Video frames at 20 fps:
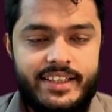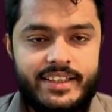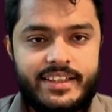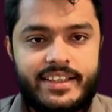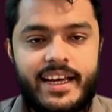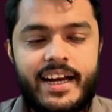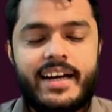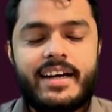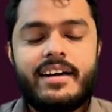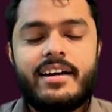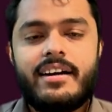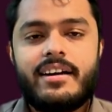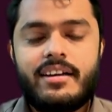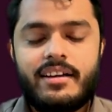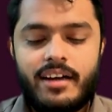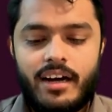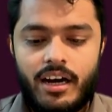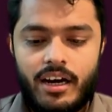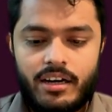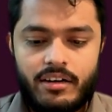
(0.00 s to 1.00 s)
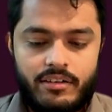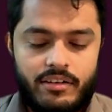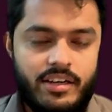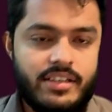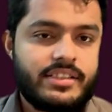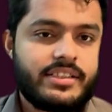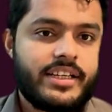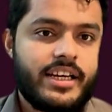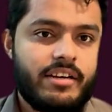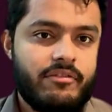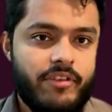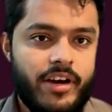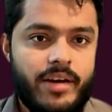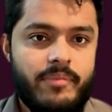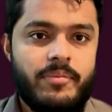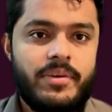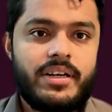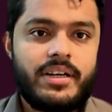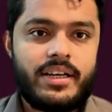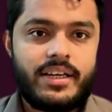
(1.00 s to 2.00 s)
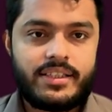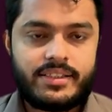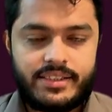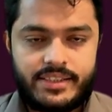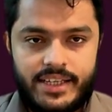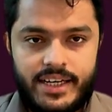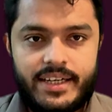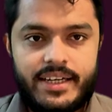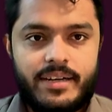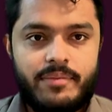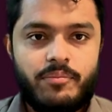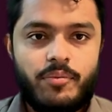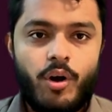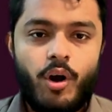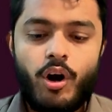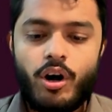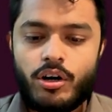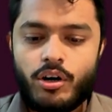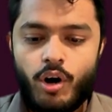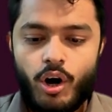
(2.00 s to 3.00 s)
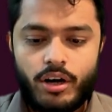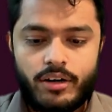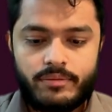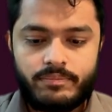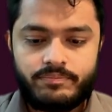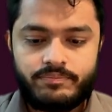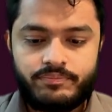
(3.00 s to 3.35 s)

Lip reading: that our Rust environment is set up or not.